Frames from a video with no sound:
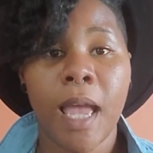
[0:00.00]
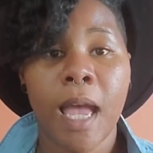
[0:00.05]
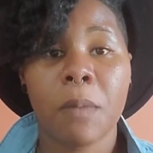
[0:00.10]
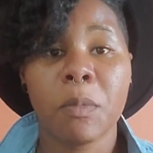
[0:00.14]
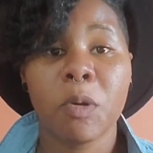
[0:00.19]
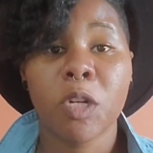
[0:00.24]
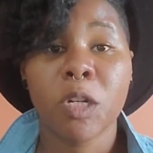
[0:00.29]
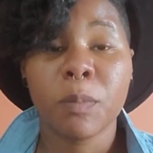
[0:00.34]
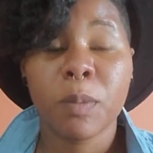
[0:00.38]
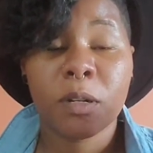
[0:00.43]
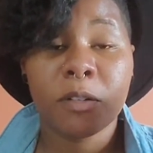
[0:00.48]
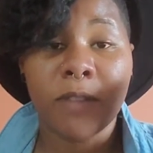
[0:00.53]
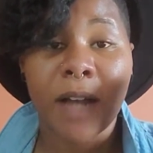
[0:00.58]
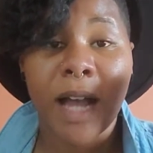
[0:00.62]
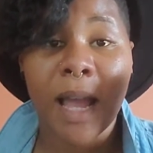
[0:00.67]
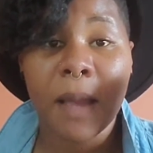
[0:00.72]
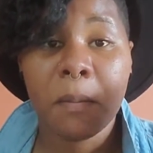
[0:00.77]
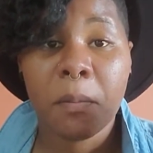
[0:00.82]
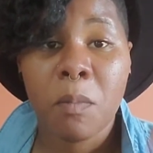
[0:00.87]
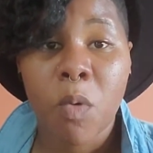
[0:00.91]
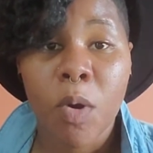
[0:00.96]
I'm going to
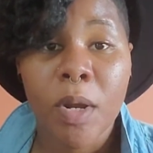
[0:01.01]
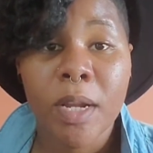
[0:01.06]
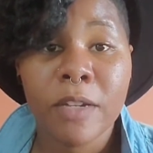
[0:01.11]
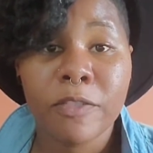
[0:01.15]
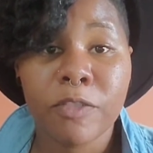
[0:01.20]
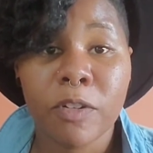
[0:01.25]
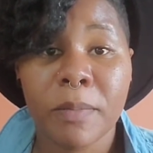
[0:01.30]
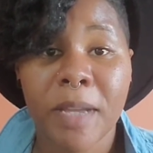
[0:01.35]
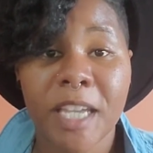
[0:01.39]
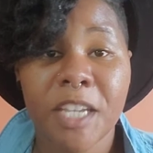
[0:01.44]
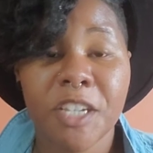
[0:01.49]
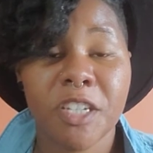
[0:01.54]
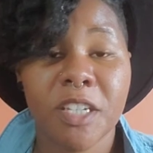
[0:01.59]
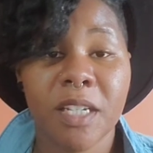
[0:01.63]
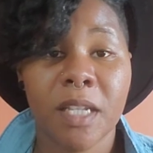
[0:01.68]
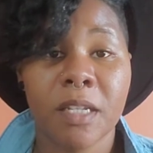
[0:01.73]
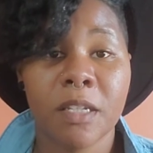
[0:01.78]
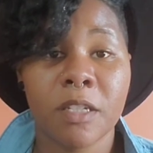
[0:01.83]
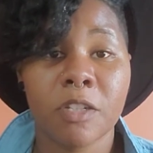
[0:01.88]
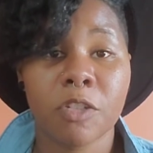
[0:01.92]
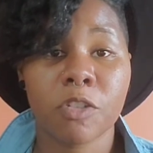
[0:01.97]
provide more information
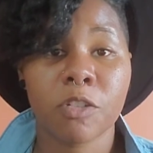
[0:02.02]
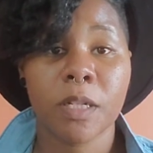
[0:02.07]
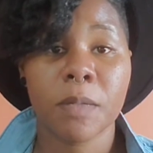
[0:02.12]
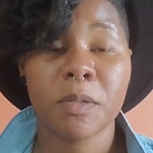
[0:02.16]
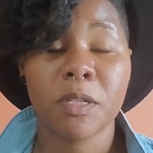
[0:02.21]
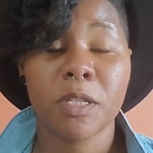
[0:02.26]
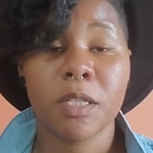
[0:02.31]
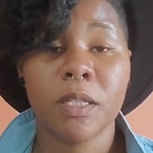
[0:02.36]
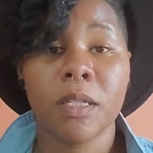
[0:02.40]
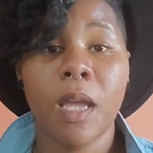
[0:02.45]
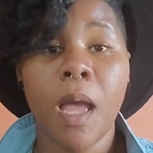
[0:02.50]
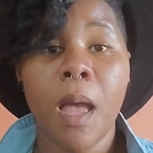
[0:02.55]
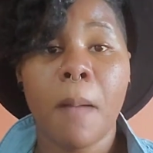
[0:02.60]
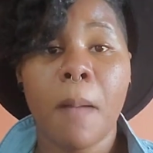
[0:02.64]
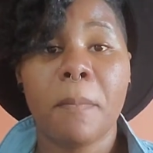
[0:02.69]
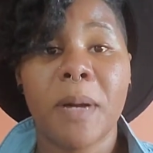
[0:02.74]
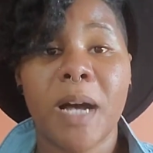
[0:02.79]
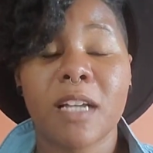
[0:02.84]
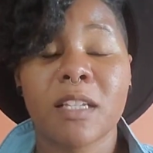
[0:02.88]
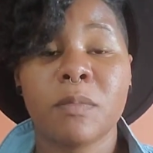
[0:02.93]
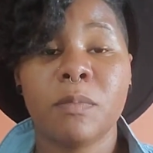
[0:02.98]
in the description
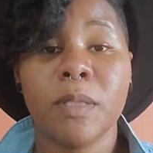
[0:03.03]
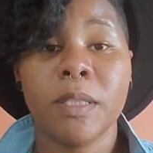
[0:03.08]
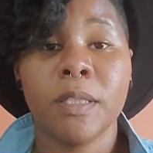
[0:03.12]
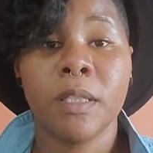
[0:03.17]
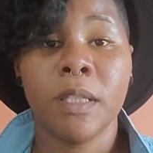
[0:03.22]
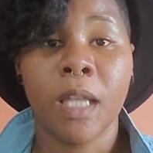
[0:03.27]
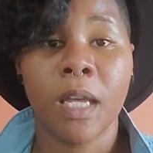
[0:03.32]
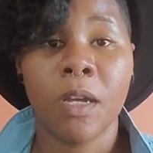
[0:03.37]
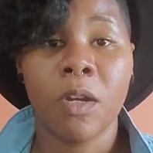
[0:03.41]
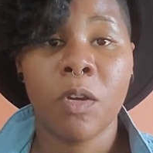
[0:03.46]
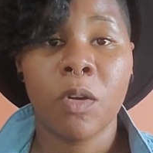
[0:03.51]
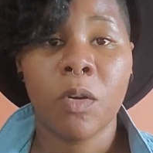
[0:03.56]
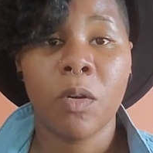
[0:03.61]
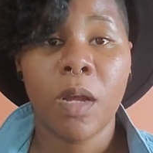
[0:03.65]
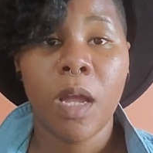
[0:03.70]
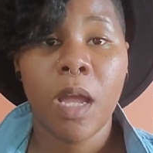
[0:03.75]
box below.